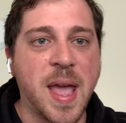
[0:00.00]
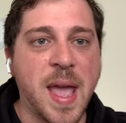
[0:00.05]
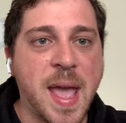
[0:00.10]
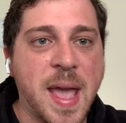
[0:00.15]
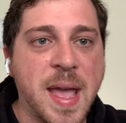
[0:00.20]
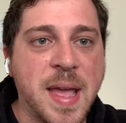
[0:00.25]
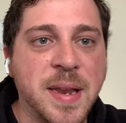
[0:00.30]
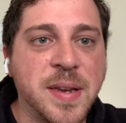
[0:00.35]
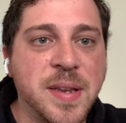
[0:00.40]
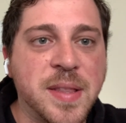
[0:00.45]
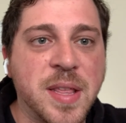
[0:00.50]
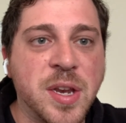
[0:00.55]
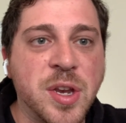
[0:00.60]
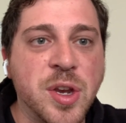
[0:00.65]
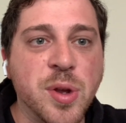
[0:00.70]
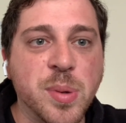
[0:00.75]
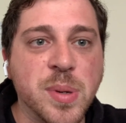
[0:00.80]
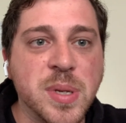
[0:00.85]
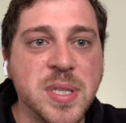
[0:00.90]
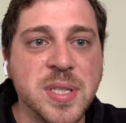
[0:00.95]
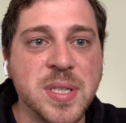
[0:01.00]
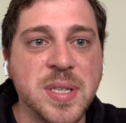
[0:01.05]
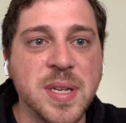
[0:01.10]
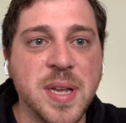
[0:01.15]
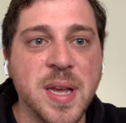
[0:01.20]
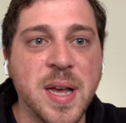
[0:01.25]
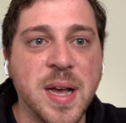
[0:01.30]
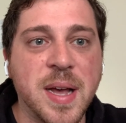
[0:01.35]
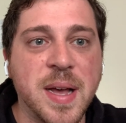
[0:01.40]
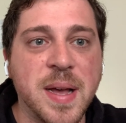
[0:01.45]
And the newest
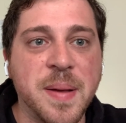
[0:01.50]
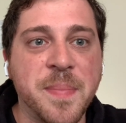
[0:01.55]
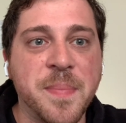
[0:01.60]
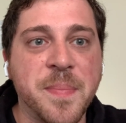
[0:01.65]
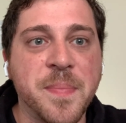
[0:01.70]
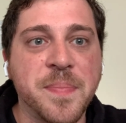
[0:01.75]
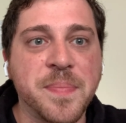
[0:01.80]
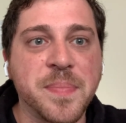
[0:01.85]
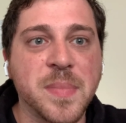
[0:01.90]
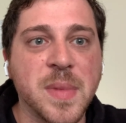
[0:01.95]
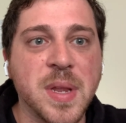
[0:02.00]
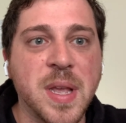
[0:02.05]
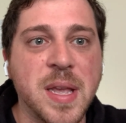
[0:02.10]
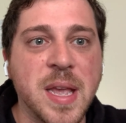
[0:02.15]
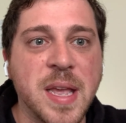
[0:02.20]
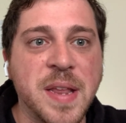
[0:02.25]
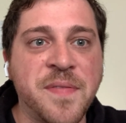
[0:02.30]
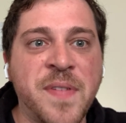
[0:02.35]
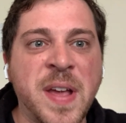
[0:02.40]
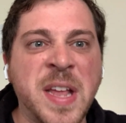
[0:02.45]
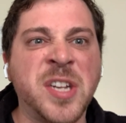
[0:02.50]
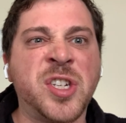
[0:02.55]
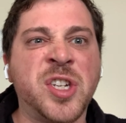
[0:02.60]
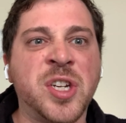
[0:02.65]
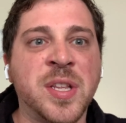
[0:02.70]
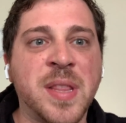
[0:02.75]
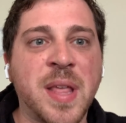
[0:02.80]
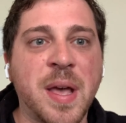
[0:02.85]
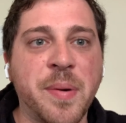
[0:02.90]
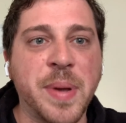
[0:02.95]
um,
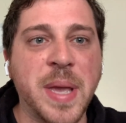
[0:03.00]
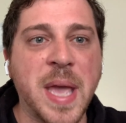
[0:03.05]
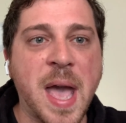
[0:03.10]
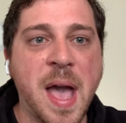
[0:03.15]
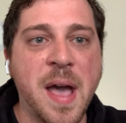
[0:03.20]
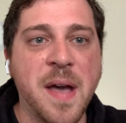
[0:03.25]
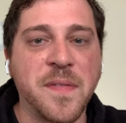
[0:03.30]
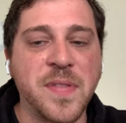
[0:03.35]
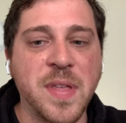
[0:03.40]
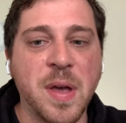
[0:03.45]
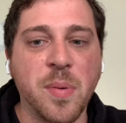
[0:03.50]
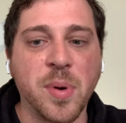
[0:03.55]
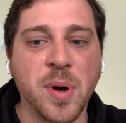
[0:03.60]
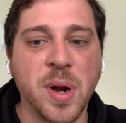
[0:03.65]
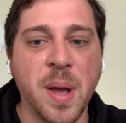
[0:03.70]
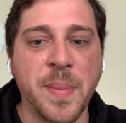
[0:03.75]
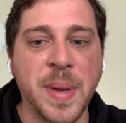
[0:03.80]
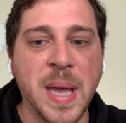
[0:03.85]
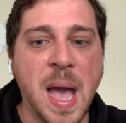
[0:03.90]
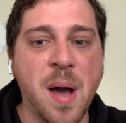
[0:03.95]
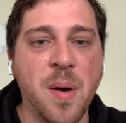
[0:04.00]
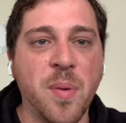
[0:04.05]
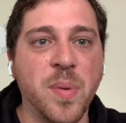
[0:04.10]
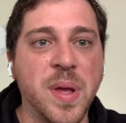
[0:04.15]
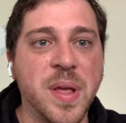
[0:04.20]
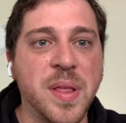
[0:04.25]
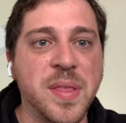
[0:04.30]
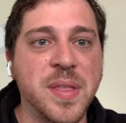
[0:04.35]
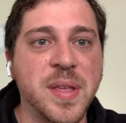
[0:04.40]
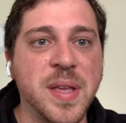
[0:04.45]
invention that we have that we're coming out
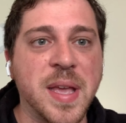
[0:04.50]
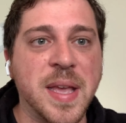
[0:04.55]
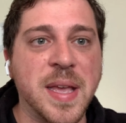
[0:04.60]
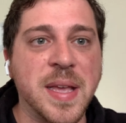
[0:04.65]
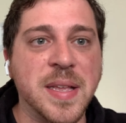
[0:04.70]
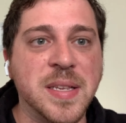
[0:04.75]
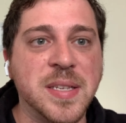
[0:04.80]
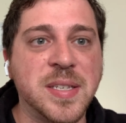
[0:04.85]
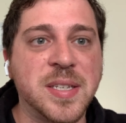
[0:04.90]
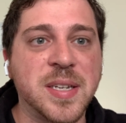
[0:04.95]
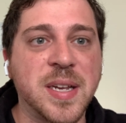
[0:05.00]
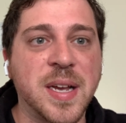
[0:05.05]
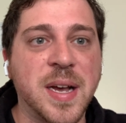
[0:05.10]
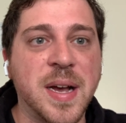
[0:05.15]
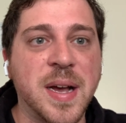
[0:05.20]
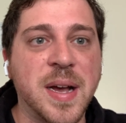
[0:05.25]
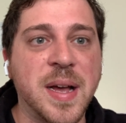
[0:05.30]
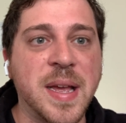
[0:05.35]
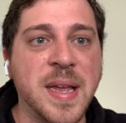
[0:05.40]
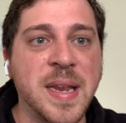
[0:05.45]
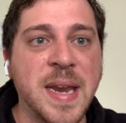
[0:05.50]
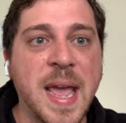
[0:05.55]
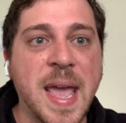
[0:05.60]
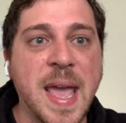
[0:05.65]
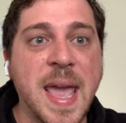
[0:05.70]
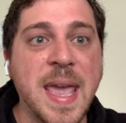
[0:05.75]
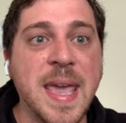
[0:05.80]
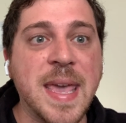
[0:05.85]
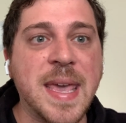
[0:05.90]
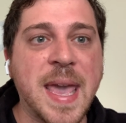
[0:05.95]
with is uh, an
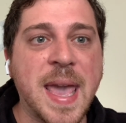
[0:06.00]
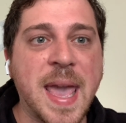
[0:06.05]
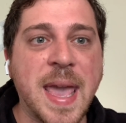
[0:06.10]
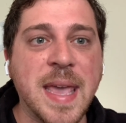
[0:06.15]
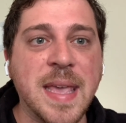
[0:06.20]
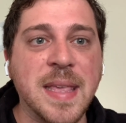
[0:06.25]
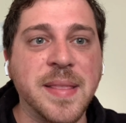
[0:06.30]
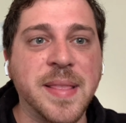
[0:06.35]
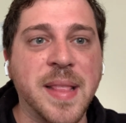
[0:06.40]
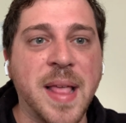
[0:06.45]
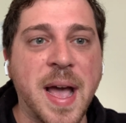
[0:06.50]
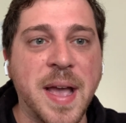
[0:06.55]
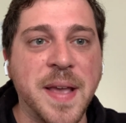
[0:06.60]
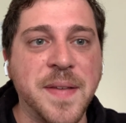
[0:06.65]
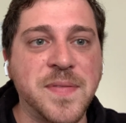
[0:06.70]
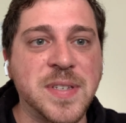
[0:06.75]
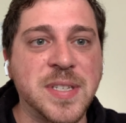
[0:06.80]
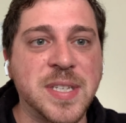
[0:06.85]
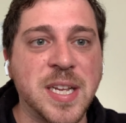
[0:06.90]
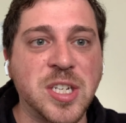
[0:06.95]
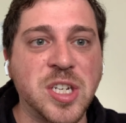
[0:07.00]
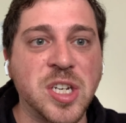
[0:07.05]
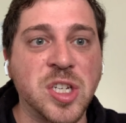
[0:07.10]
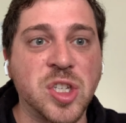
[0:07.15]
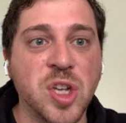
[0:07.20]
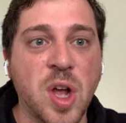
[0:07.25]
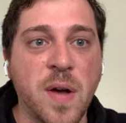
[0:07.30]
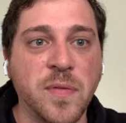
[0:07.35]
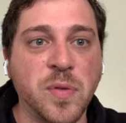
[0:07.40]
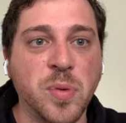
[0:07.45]
8K live
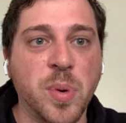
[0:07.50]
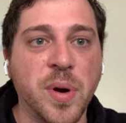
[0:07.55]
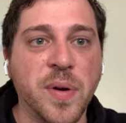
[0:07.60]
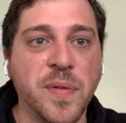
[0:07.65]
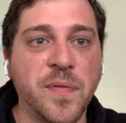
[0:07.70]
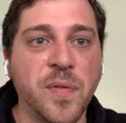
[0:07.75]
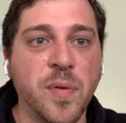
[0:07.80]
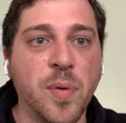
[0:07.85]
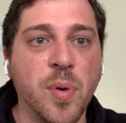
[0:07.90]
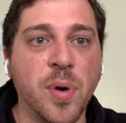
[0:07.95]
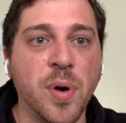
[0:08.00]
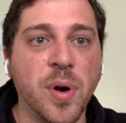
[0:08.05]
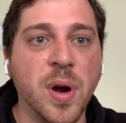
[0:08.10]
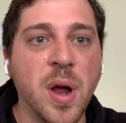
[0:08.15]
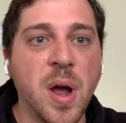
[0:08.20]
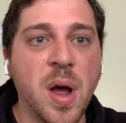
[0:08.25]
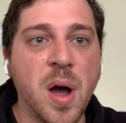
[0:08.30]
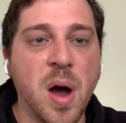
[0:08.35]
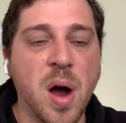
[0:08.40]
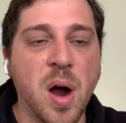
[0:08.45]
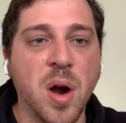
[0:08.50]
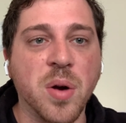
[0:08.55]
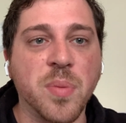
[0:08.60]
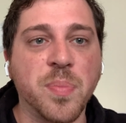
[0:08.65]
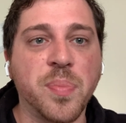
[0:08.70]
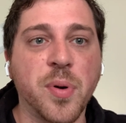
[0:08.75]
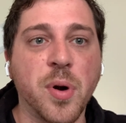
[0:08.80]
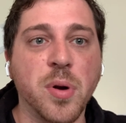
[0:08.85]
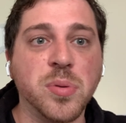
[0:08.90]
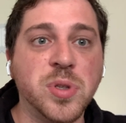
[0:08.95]
stitching software for
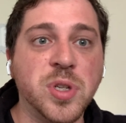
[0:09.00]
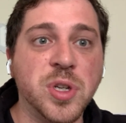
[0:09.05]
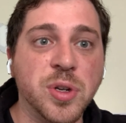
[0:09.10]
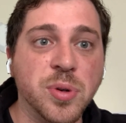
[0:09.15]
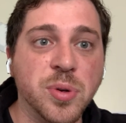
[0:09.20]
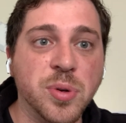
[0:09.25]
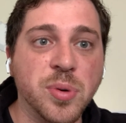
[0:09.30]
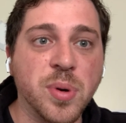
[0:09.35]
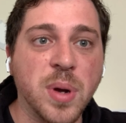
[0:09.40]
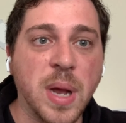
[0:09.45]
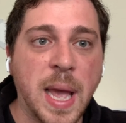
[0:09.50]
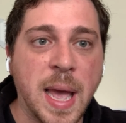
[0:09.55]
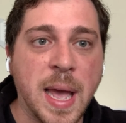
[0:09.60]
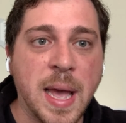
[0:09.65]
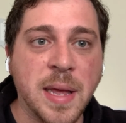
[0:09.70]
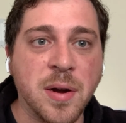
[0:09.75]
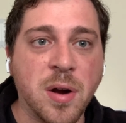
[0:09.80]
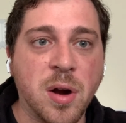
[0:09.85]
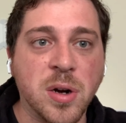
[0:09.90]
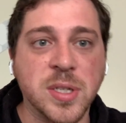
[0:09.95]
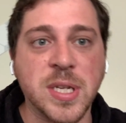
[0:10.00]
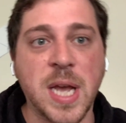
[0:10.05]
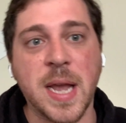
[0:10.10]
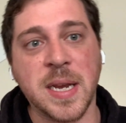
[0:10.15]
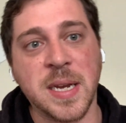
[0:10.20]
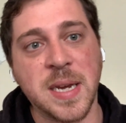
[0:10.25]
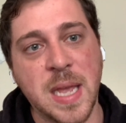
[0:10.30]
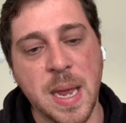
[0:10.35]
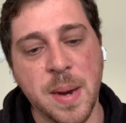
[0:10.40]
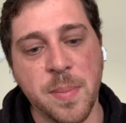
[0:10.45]
our Pro 2 and our
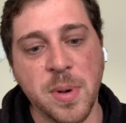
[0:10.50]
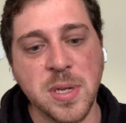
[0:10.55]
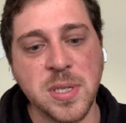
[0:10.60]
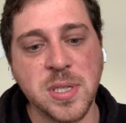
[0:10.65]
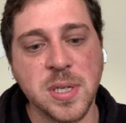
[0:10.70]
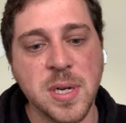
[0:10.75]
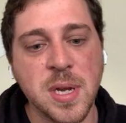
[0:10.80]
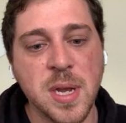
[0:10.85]
Titan cameras.